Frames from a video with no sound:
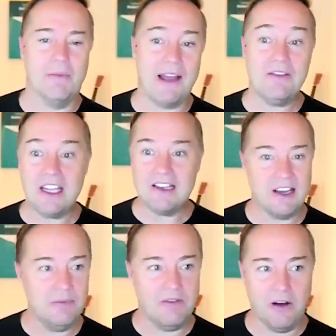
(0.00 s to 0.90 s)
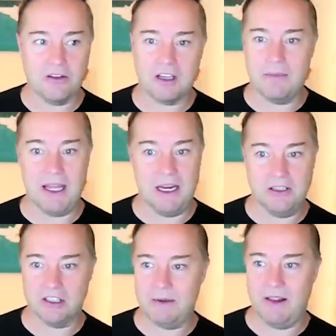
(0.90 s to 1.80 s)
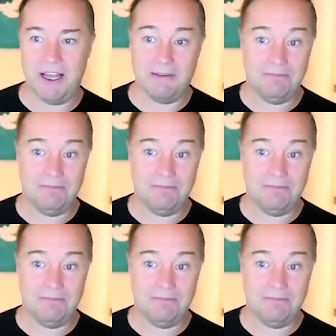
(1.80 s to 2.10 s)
But I've seen some folks come in and just be like,